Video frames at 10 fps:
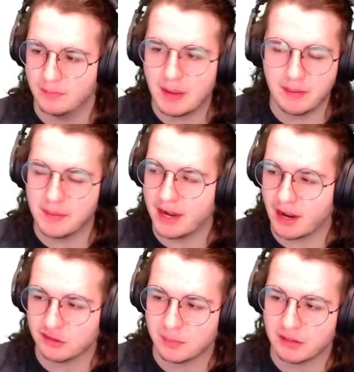Maybe it might
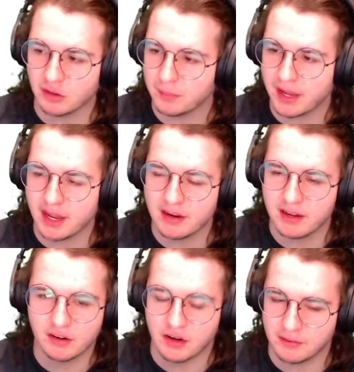not be so bad.
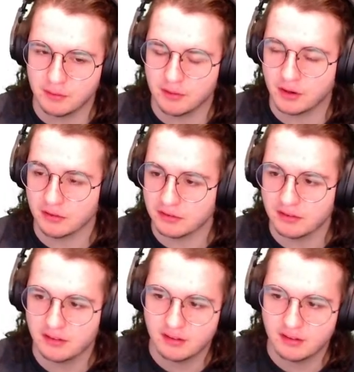I don't know. Who knows?